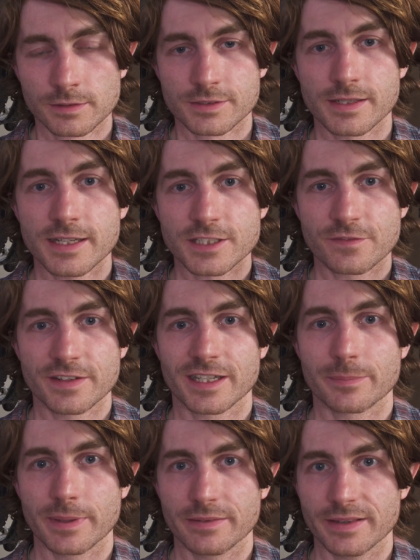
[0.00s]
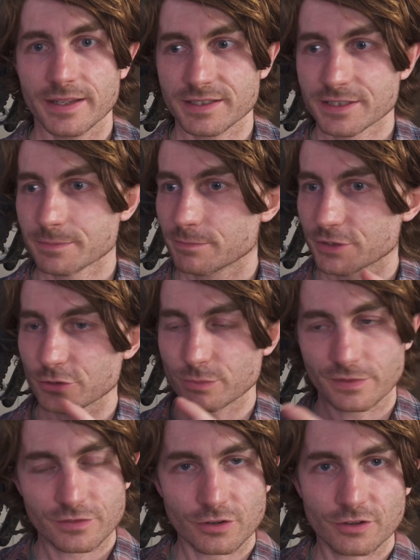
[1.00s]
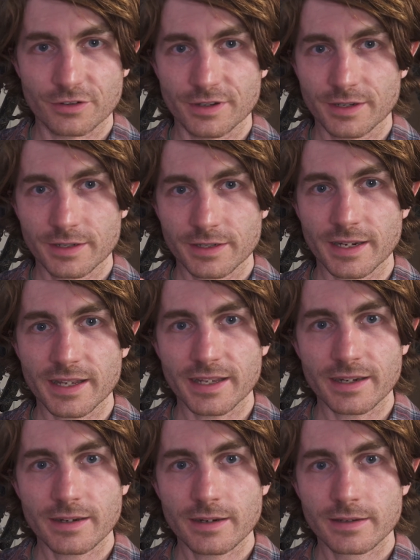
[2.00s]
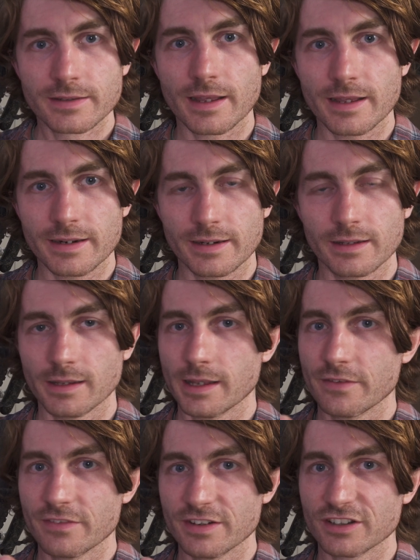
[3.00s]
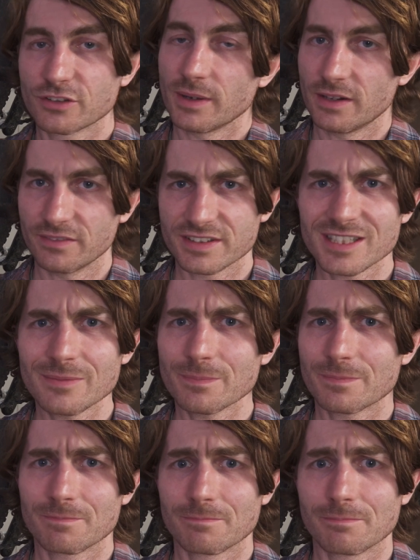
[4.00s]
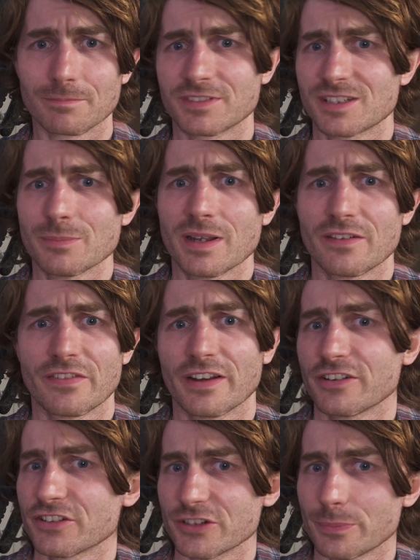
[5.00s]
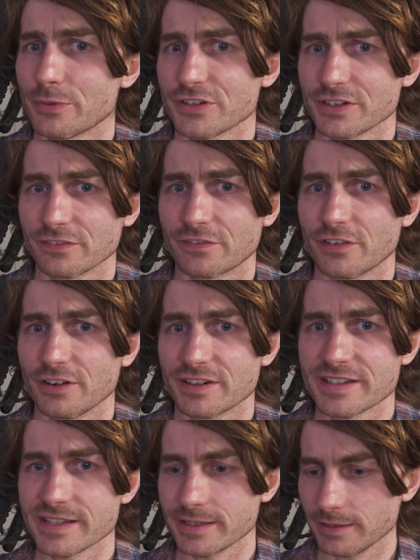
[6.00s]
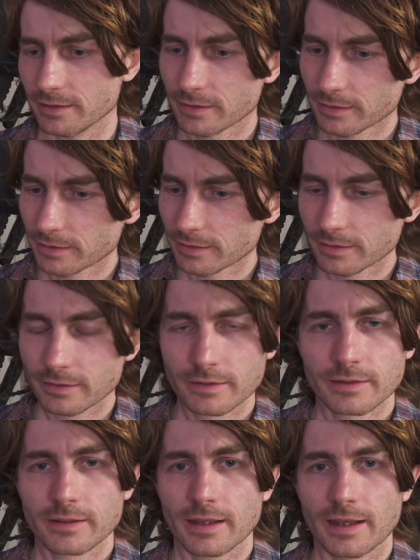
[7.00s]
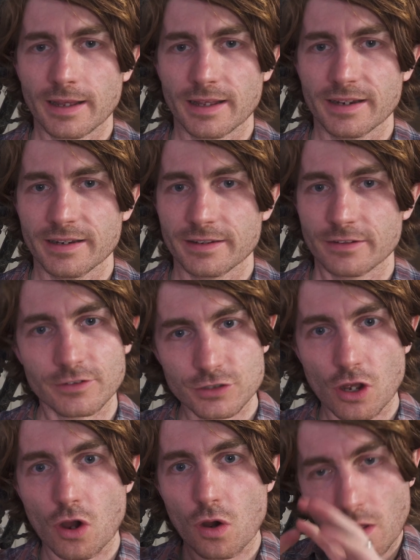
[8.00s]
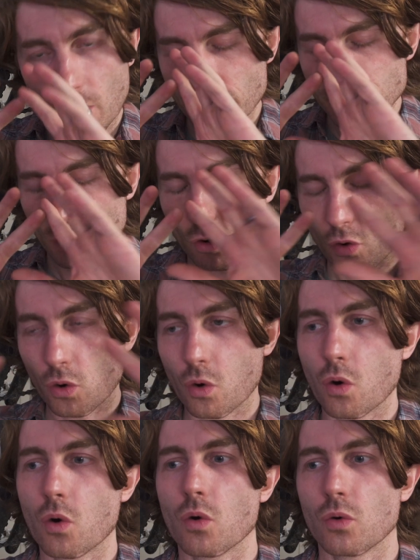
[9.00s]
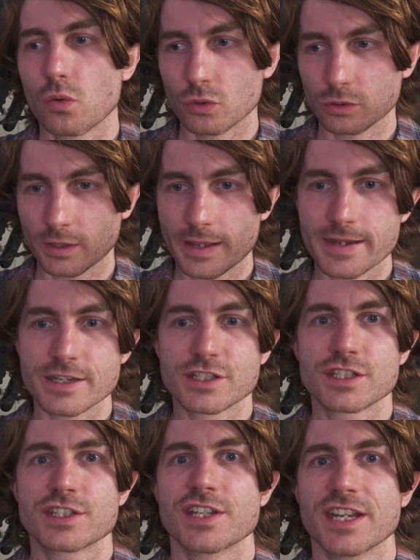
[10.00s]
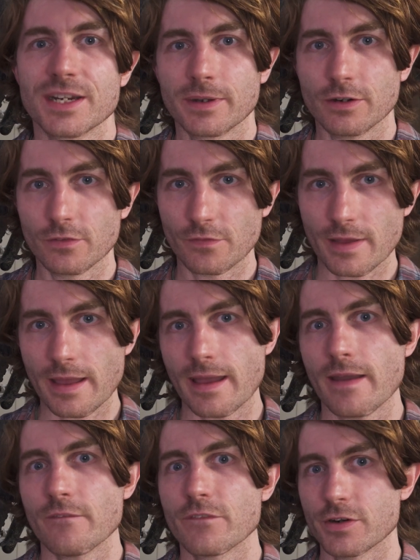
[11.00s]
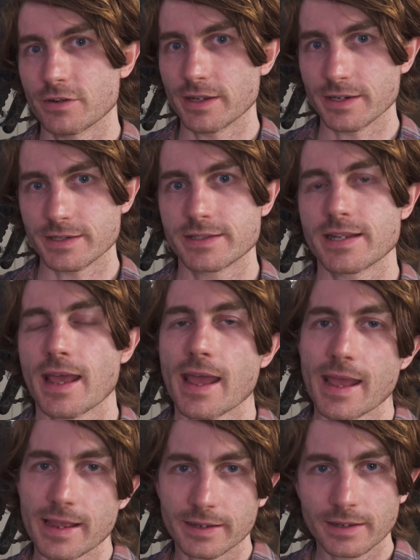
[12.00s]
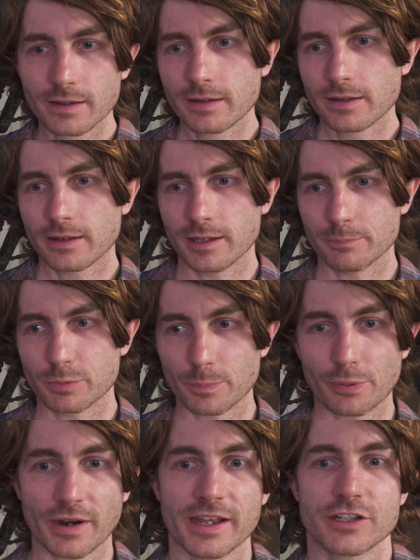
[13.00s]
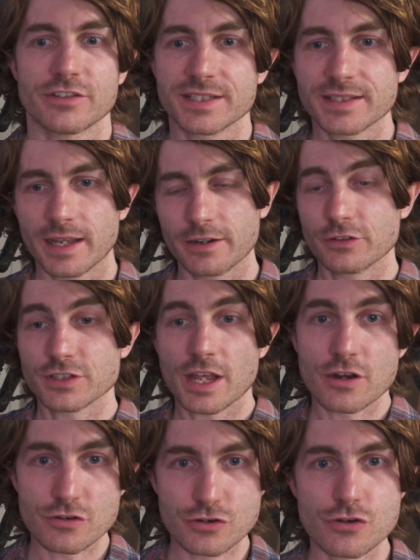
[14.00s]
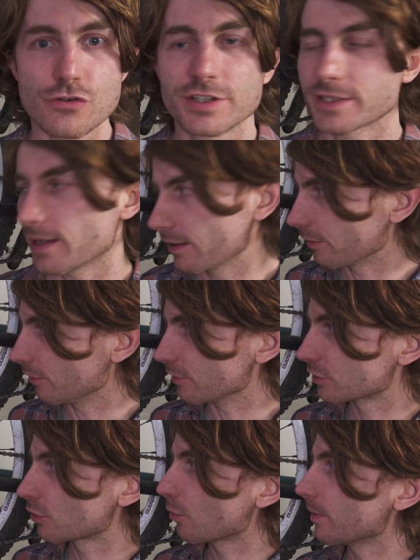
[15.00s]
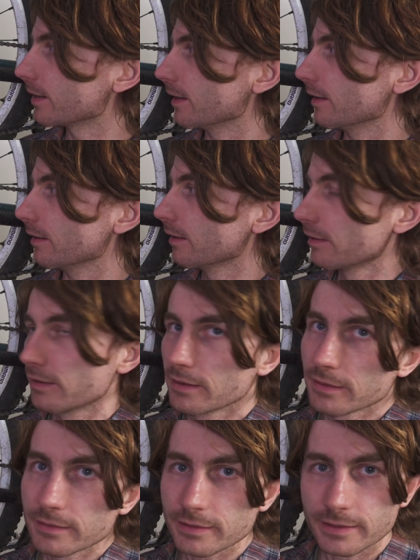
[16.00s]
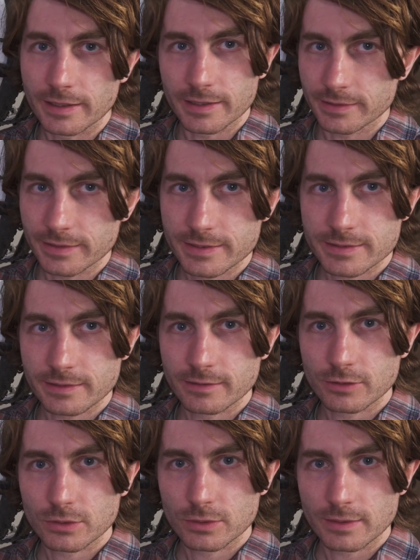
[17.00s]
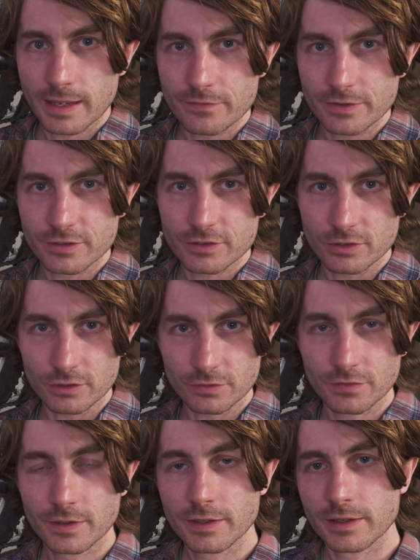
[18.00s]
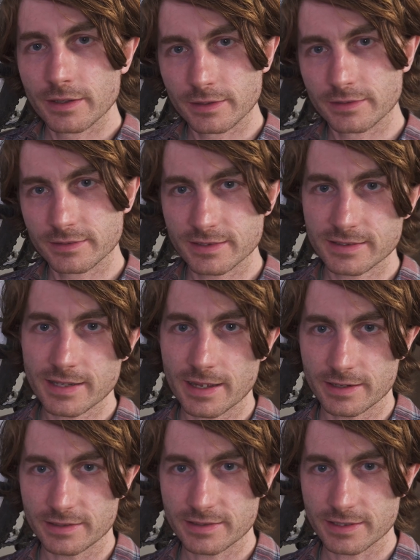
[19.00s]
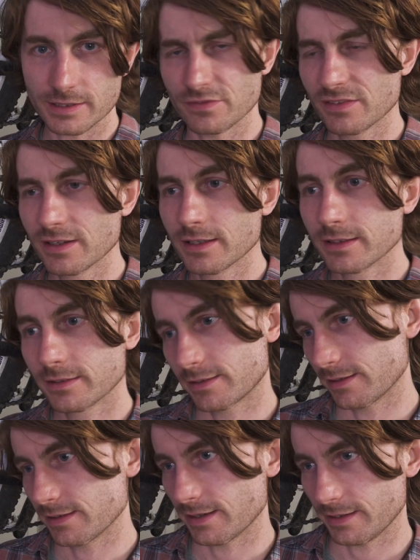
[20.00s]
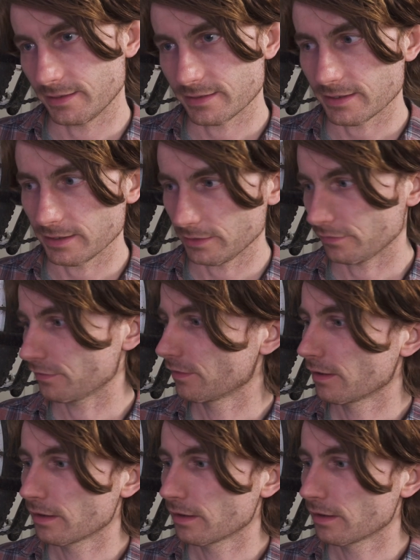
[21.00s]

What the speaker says: So let's think about this. So we've gone 9, 10, 11, 12, and some manufacturers are pushing 13. And there's this whole insane amount of effort and tech and proprietary standards and new standards going in to get in this little 11 tooth to 10 teeth to 9 teeth.